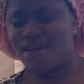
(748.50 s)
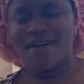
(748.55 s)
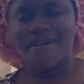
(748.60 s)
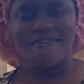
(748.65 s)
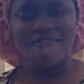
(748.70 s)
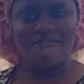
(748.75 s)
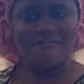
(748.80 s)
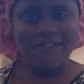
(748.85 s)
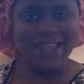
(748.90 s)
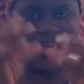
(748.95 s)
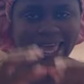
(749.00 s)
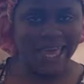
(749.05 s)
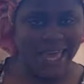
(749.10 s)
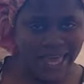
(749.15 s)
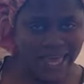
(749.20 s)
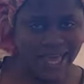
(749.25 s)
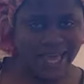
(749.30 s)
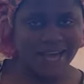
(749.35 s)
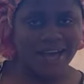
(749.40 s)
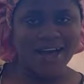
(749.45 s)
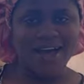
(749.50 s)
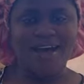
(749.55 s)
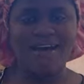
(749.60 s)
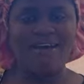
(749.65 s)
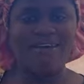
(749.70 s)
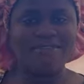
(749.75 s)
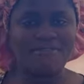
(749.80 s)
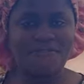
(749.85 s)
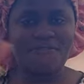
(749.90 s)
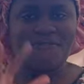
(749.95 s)
Flick
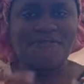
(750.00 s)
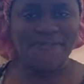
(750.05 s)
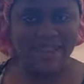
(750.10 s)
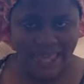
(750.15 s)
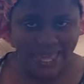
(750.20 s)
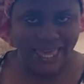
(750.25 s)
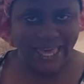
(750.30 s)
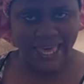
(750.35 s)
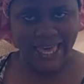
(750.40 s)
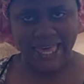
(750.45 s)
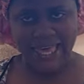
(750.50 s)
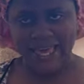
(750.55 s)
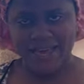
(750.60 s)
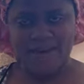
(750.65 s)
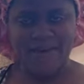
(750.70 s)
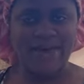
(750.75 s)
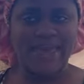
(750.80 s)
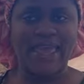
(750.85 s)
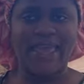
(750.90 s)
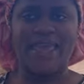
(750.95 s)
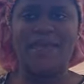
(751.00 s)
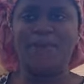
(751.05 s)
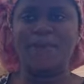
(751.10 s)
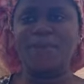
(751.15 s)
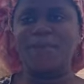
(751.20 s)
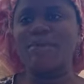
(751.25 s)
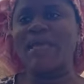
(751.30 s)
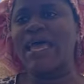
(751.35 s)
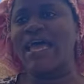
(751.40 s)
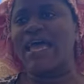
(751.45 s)
on flick, okay?
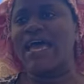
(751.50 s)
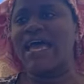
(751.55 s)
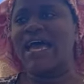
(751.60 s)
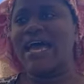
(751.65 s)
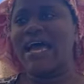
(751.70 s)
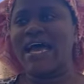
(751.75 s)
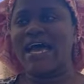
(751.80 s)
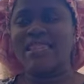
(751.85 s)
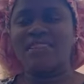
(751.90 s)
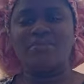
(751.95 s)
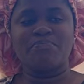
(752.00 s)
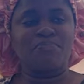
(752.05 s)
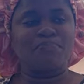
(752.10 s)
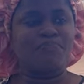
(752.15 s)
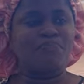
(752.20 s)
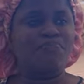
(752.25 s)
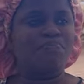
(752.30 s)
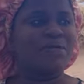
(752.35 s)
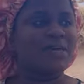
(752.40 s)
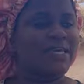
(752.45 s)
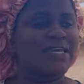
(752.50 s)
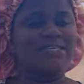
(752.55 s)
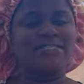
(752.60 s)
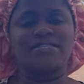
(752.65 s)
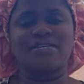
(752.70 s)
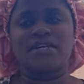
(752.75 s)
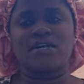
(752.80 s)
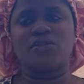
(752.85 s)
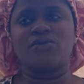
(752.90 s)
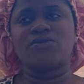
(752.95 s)
And the kids
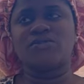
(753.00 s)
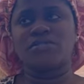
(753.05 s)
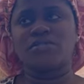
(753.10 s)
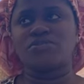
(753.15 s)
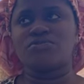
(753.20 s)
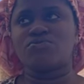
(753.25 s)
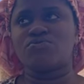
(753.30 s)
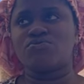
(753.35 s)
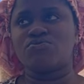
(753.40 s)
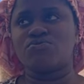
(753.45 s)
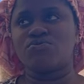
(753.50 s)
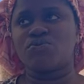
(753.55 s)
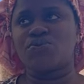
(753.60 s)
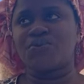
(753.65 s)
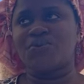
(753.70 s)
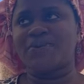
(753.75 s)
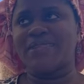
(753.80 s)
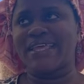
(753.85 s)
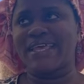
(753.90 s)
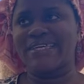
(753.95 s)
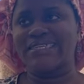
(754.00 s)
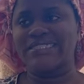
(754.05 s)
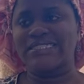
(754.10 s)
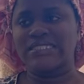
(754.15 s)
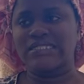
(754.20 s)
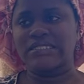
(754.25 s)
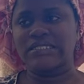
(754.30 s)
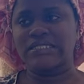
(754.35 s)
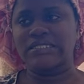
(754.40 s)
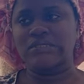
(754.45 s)
are closing school
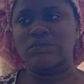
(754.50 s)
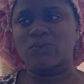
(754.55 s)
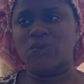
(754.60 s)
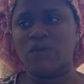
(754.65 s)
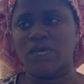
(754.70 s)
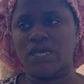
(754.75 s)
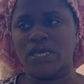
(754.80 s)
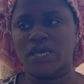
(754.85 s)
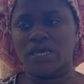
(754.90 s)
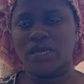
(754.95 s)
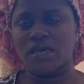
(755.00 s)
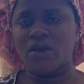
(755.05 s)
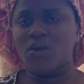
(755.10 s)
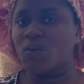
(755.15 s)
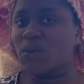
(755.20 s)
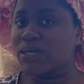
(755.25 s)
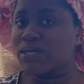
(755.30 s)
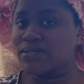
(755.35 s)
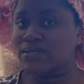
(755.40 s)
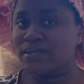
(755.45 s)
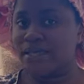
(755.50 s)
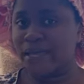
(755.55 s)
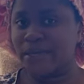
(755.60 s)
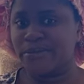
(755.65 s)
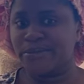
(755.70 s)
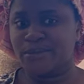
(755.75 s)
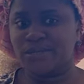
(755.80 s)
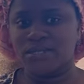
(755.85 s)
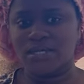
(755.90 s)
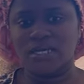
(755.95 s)
next week, Wednesday.
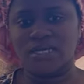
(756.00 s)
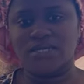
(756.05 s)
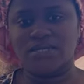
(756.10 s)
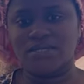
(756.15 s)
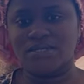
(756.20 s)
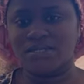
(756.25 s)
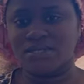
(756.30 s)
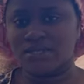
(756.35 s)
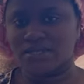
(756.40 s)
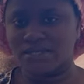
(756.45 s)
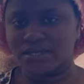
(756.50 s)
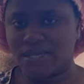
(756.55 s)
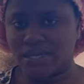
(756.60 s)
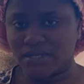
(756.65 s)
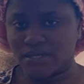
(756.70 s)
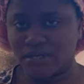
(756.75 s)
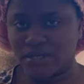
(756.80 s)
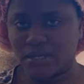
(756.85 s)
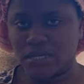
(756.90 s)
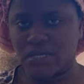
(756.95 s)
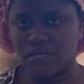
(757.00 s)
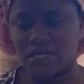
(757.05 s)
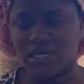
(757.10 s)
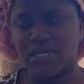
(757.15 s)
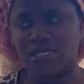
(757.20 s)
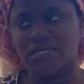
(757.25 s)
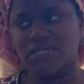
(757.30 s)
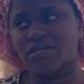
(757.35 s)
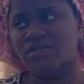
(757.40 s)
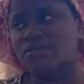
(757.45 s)
Today is Saturday, the
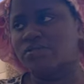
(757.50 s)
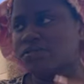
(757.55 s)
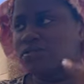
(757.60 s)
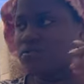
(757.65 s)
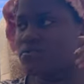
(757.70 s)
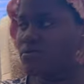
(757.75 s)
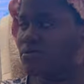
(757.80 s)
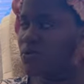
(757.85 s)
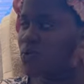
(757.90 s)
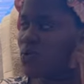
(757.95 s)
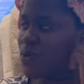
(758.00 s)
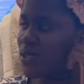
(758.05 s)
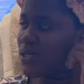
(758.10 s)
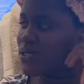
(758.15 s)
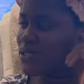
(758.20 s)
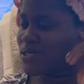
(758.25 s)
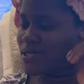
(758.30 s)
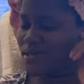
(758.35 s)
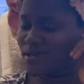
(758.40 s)
kids are closing school on Wednesday.